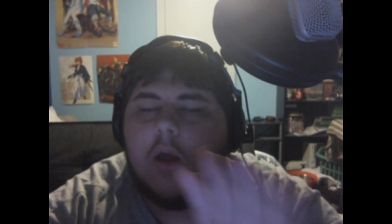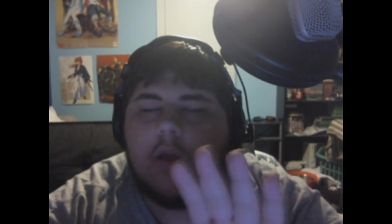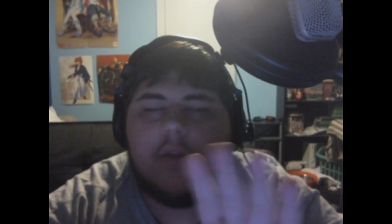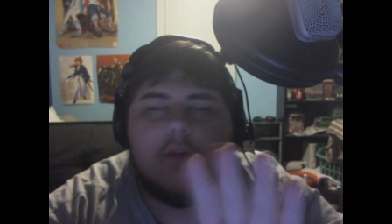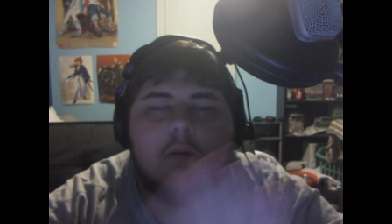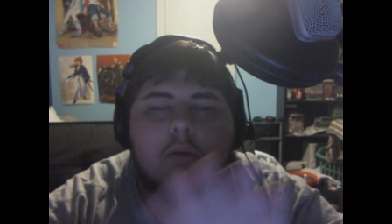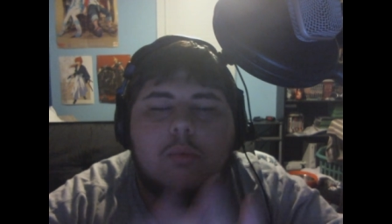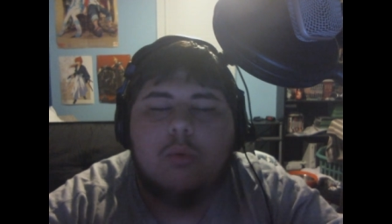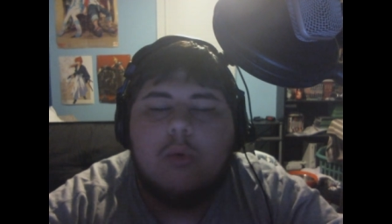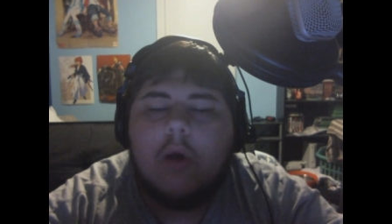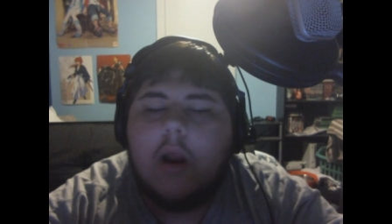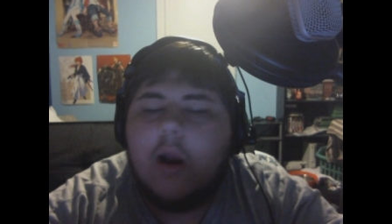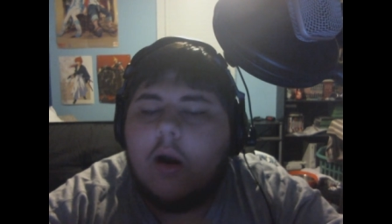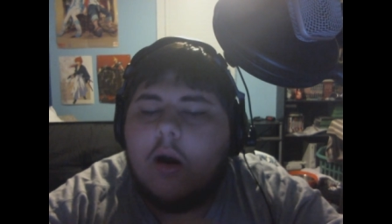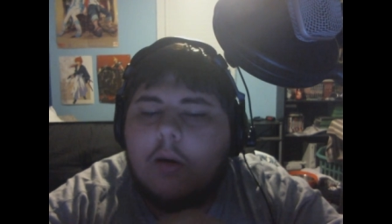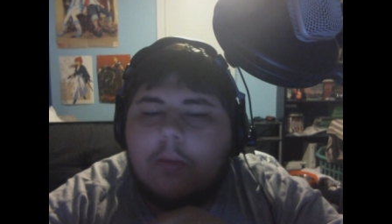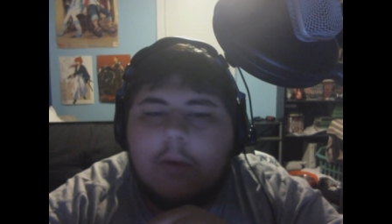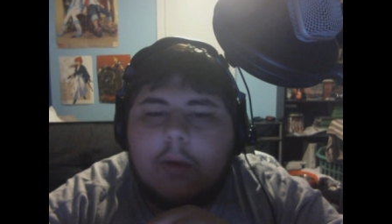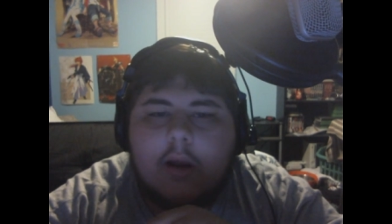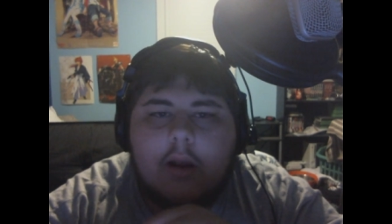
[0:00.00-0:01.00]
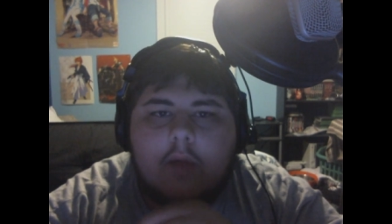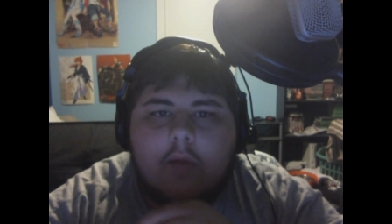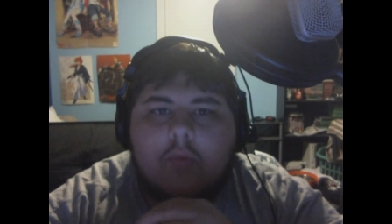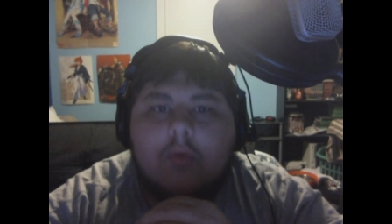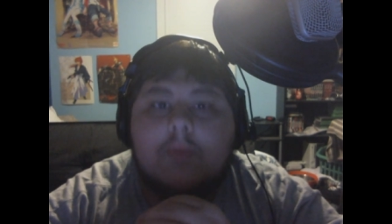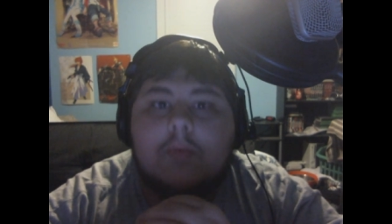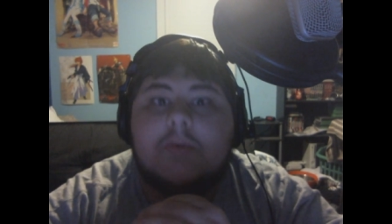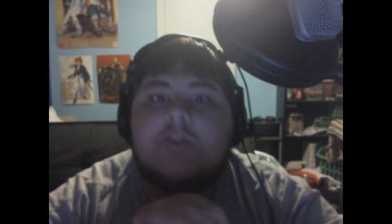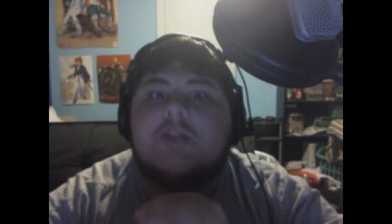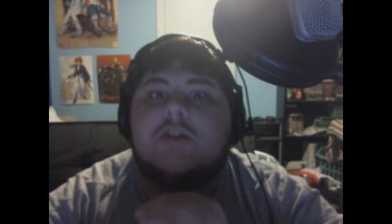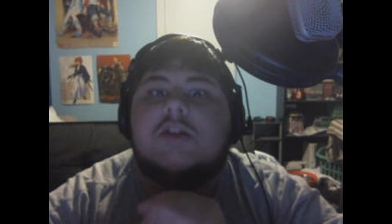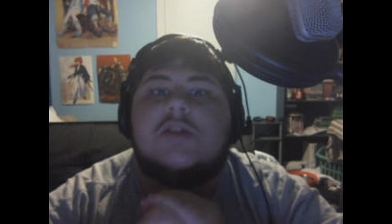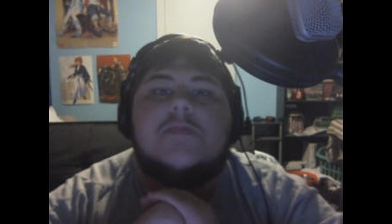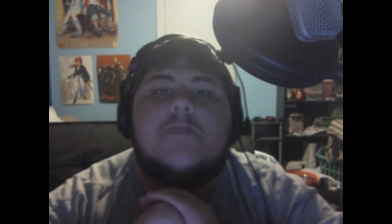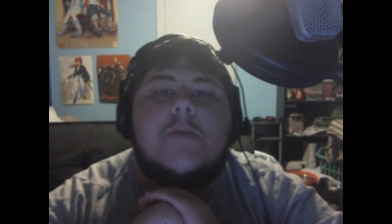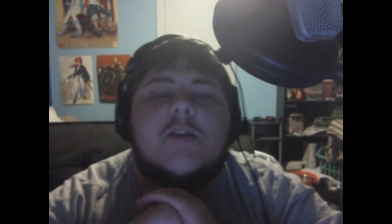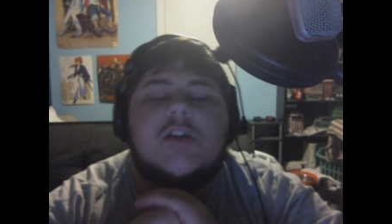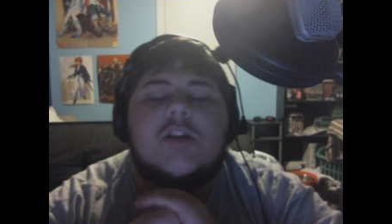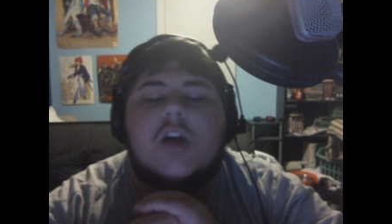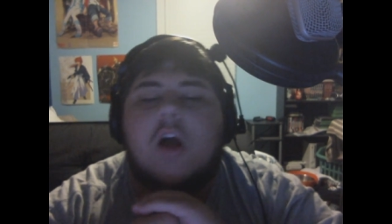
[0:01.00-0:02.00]
I think Rare might have one, but there's just a
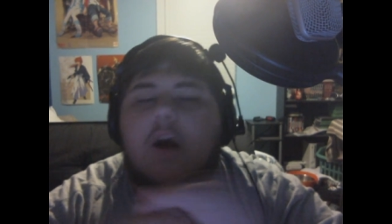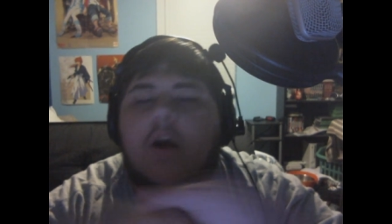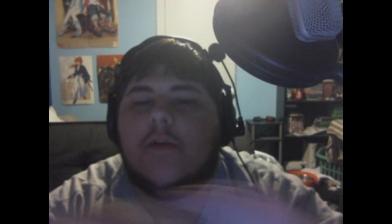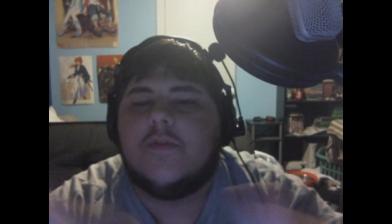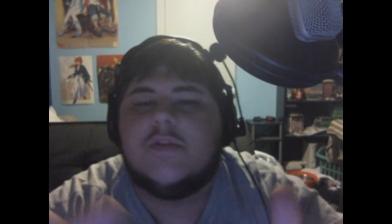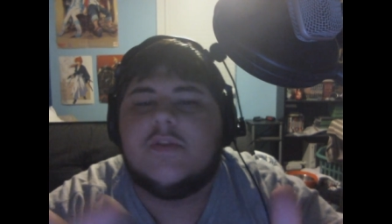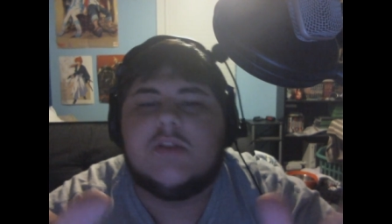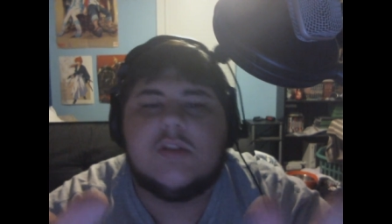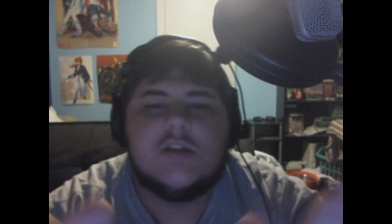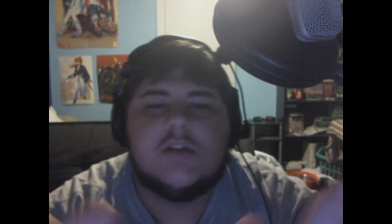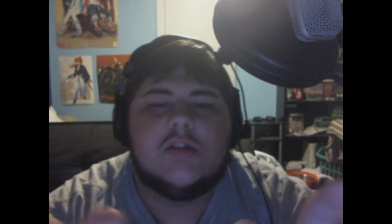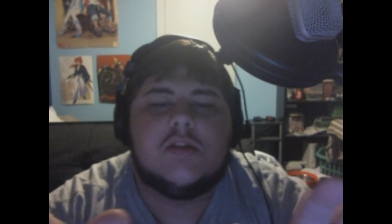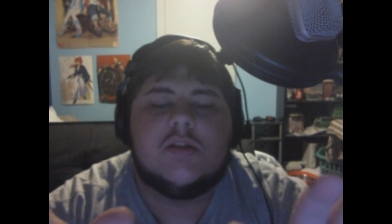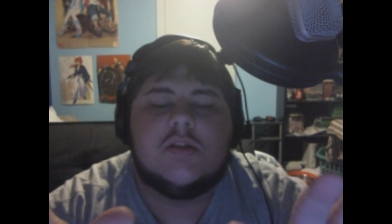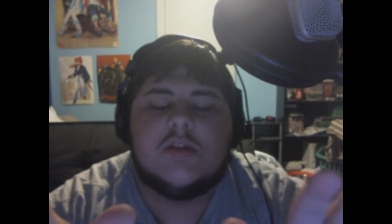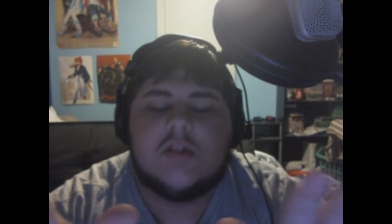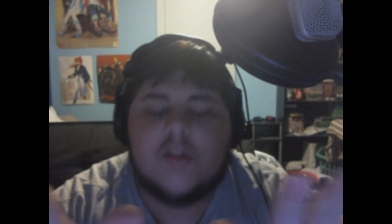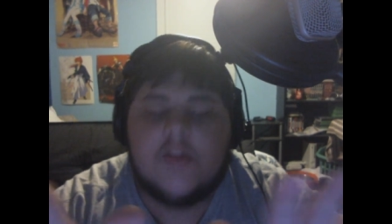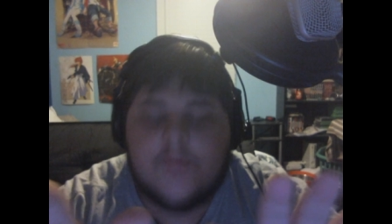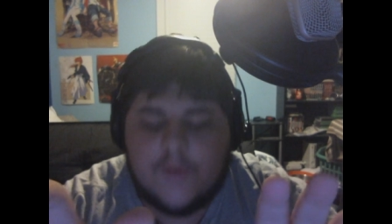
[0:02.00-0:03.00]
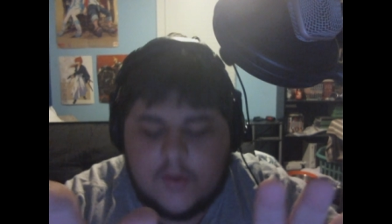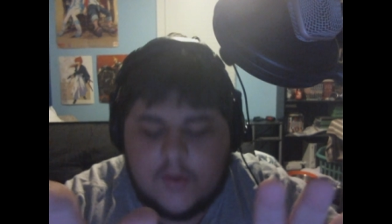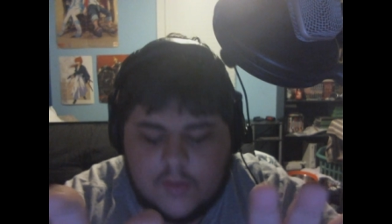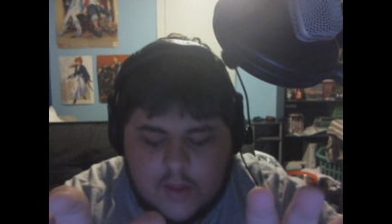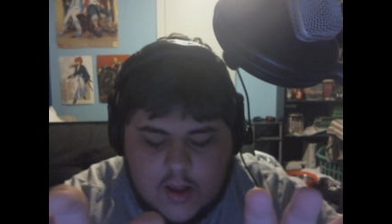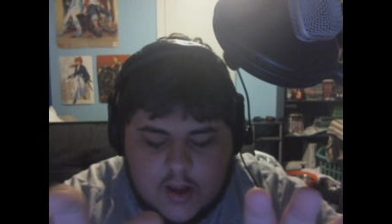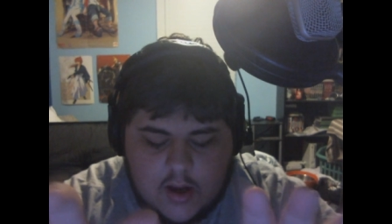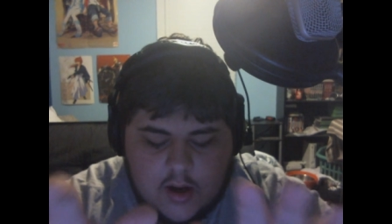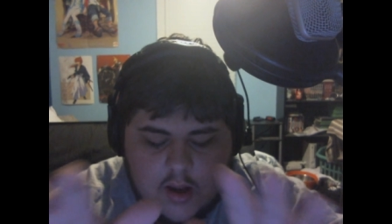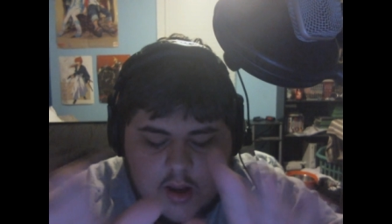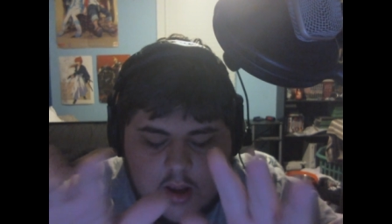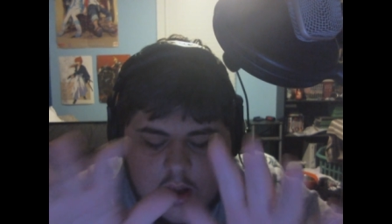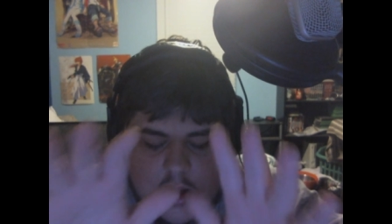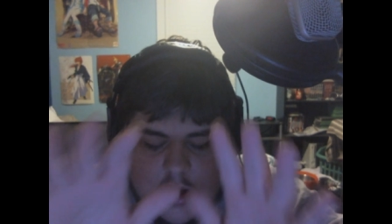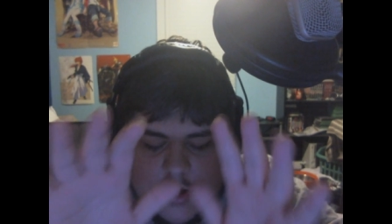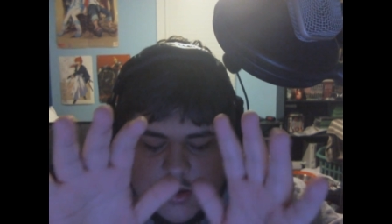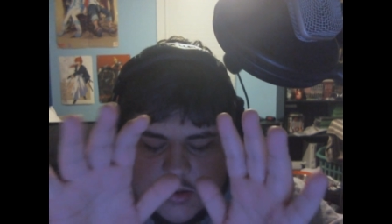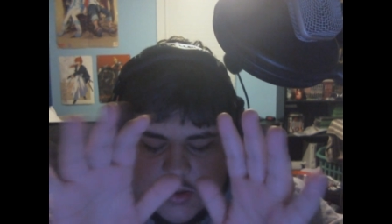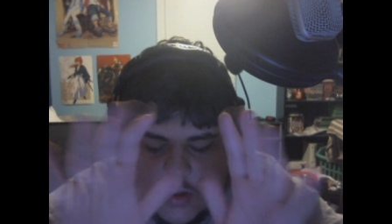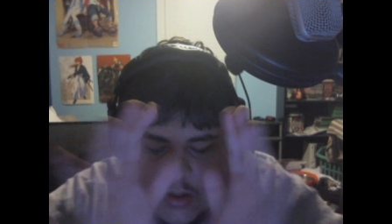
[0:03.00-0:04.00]
bunch of conferences and stuff like that.
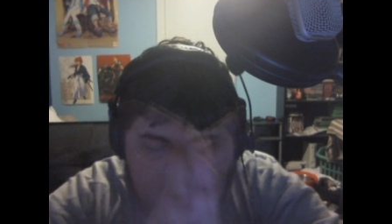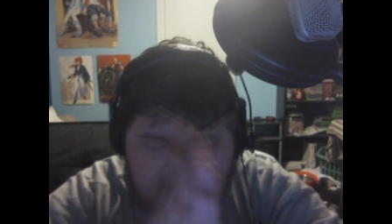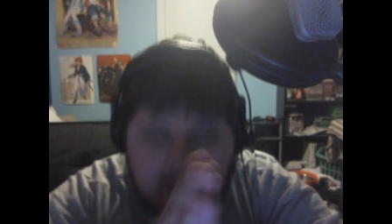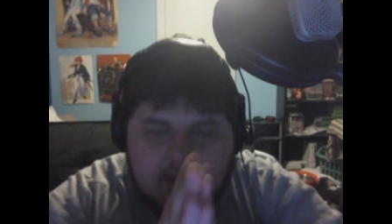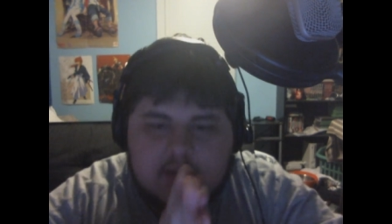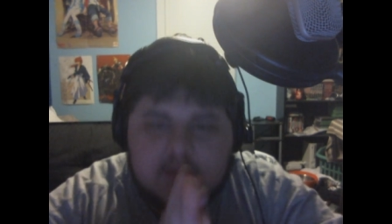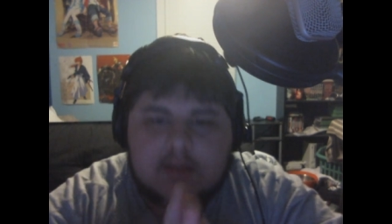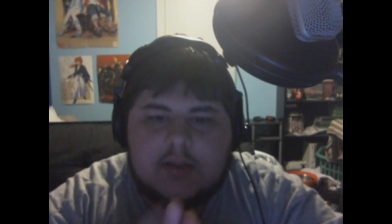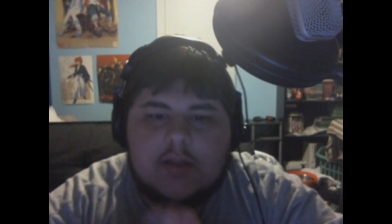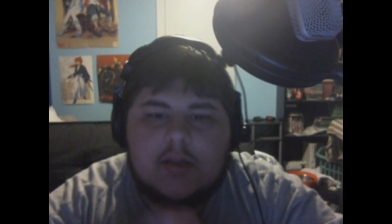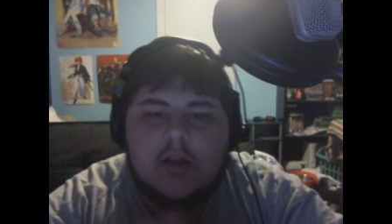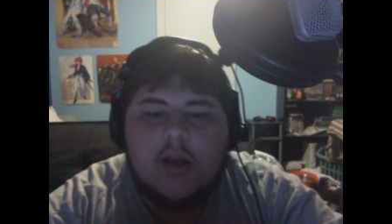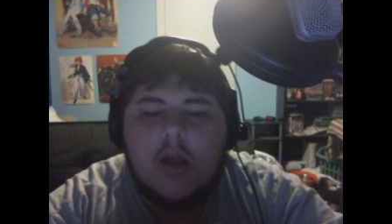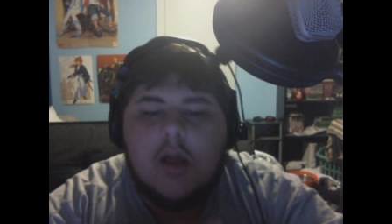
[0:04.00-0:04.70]
So yes,